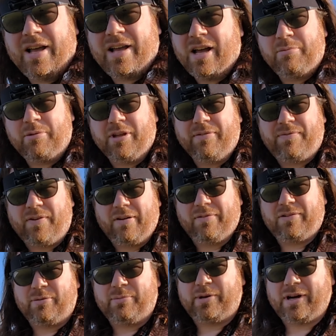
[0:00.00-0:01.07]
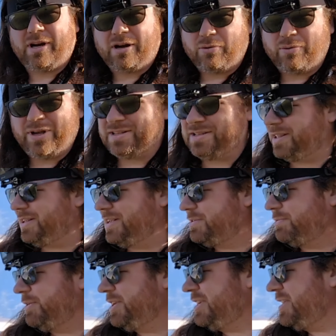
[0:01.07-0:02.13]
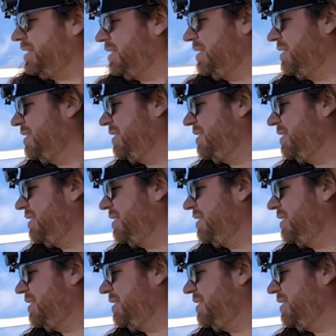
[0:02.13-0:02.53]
I can't believe 5 km/h winds are this windy.